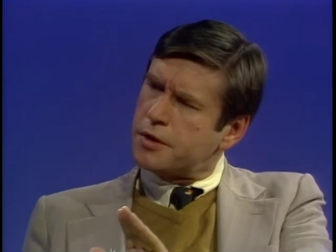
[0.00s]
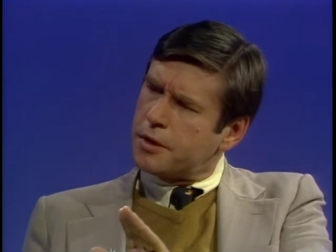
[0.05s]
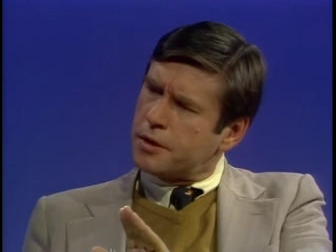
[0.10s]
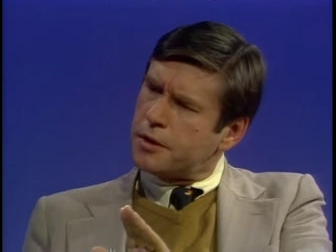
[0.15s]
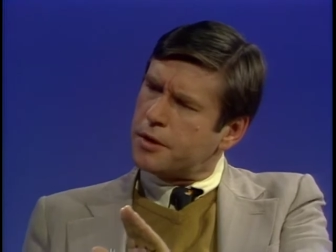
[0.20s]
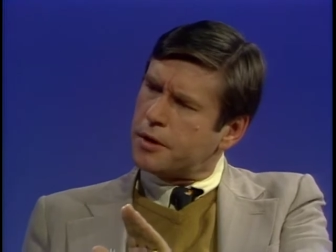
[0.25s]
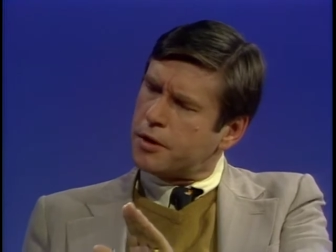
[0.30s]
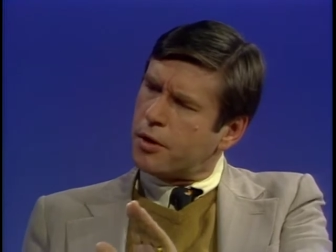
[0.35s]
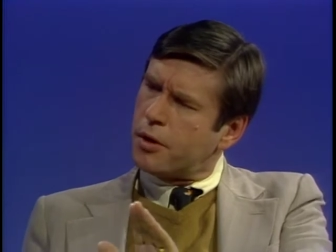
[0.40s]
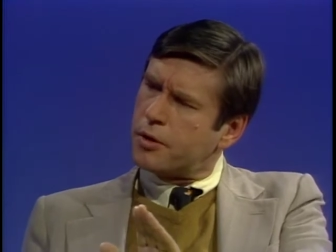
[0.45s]
an,
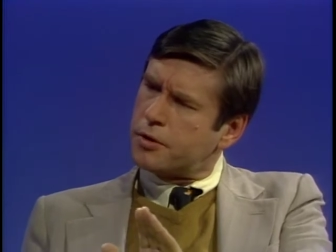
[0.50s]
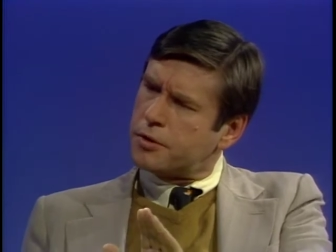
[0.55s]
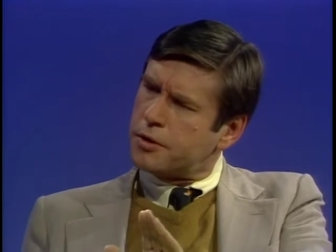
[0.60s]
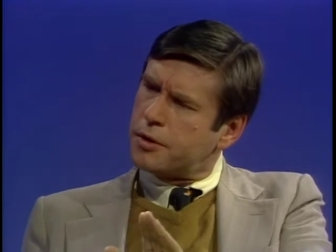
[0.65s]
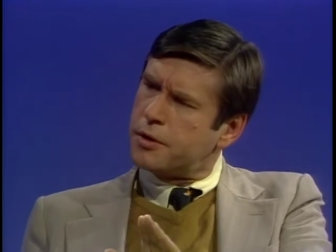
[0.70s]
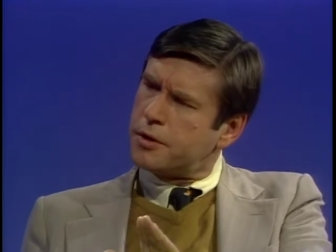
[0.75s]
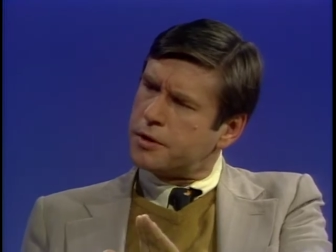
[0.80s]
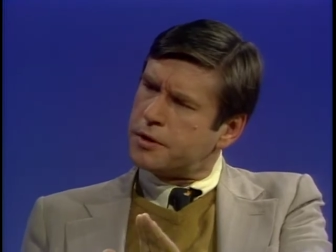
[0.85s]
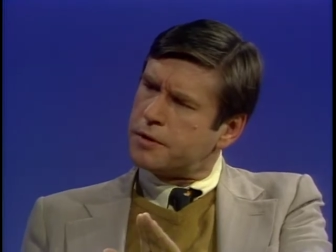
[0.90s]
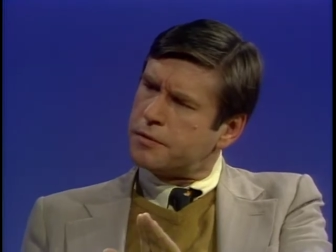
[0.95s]
an
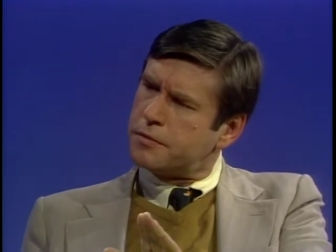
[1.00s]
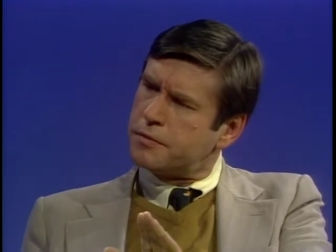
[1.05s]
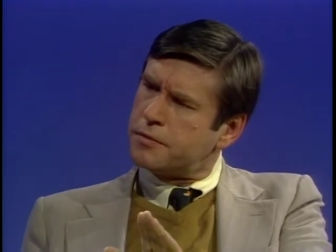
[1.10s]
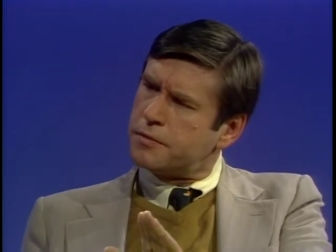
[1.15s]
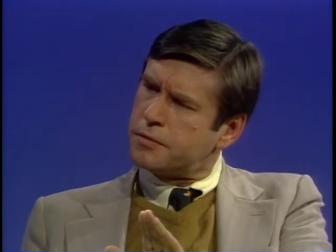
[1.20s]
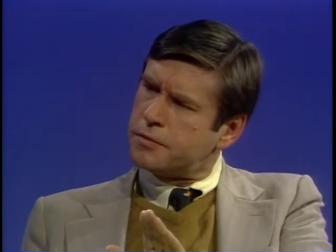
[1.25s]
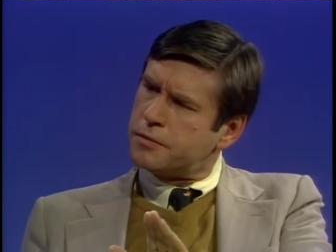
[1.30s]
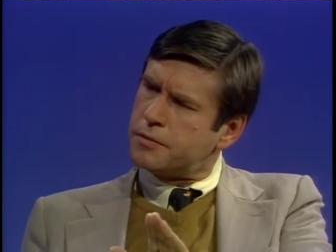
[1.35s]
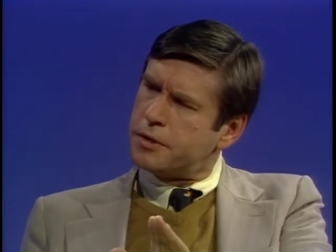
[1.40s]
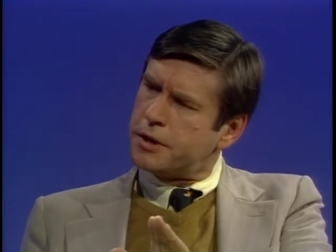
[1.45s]
alternative
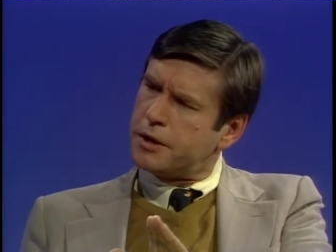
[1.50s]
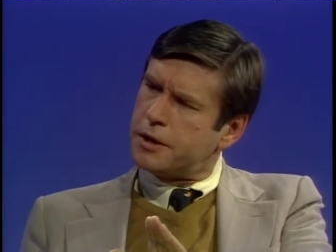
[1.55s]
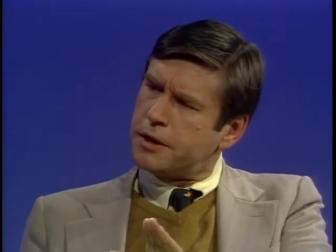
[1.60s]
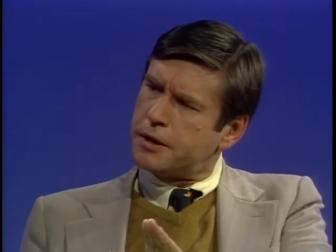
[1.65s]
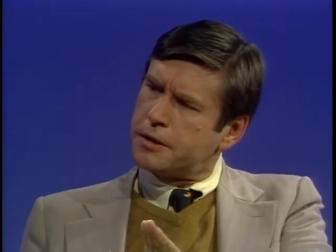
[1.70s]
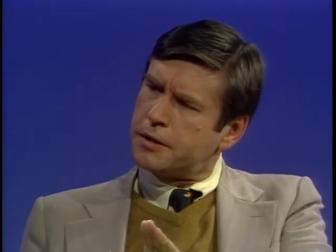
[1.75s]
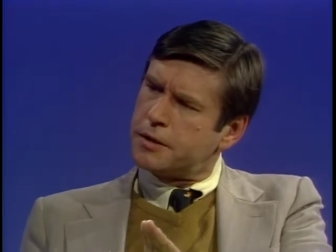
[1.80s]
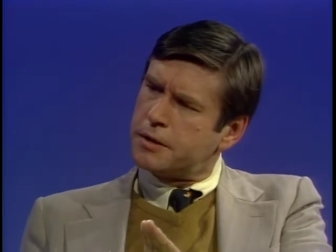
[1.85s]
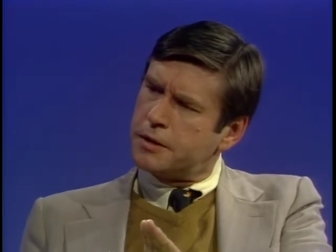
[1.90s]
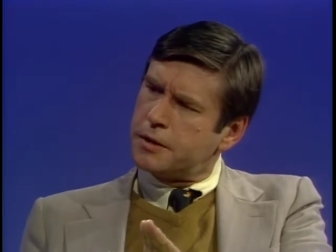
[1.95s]
reading.
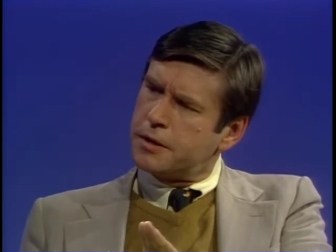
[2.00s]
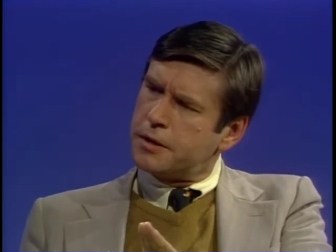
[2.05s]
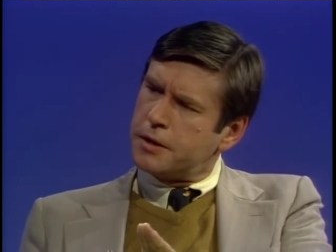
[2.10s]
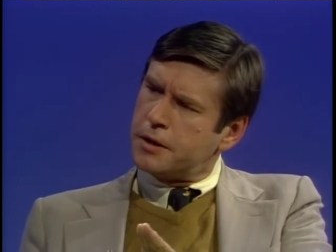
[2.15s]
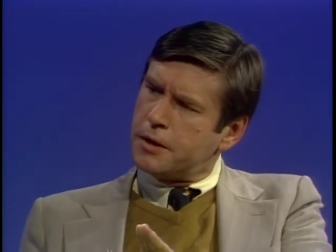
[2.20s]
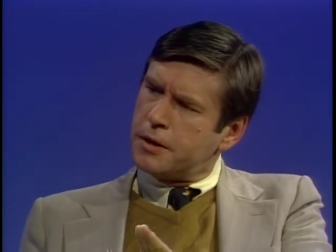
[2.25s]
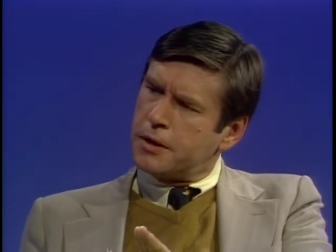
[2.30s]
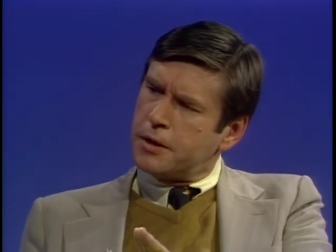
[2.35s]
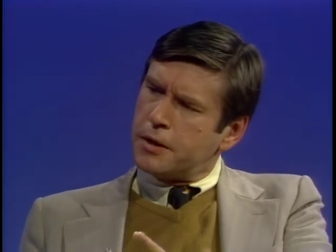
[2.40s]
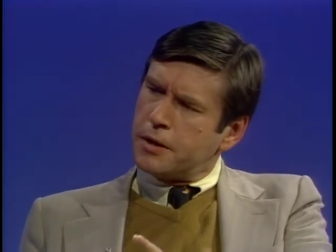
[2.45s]

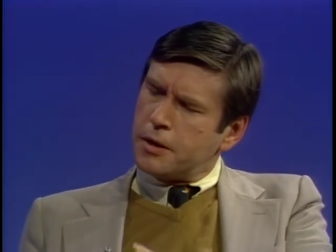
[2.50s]
Mm-hmm.